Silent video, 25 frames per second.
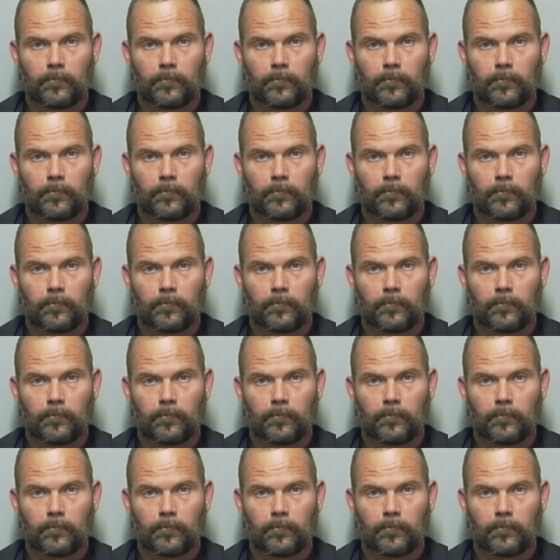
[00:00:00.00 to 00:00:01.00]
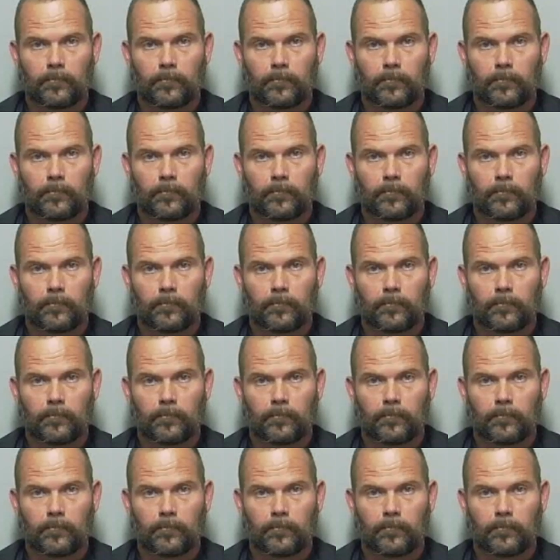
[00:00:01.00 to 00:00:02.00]

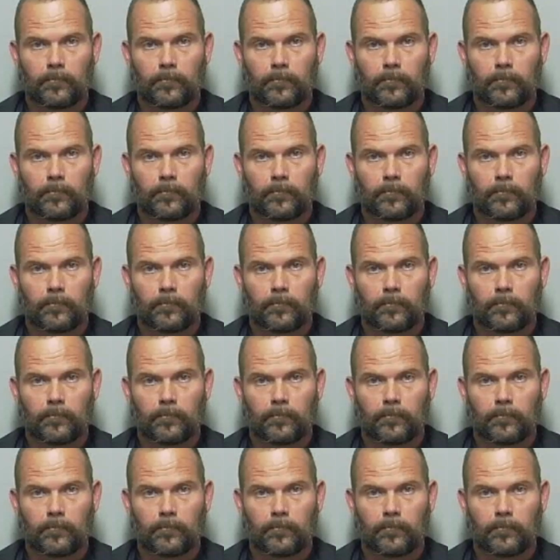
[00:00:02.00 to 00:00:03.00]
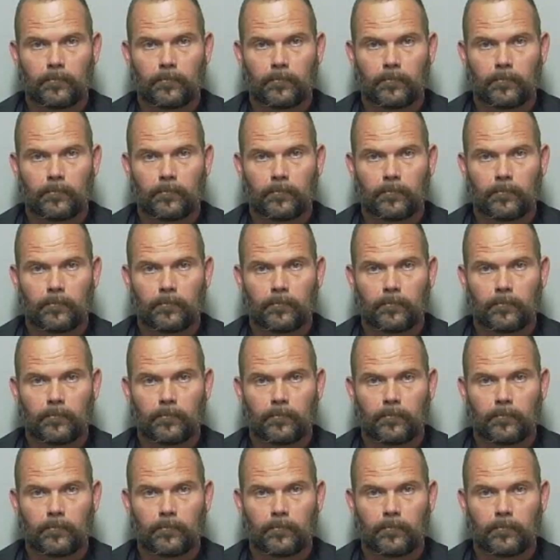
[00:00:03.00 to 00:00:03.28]
(no lip movement)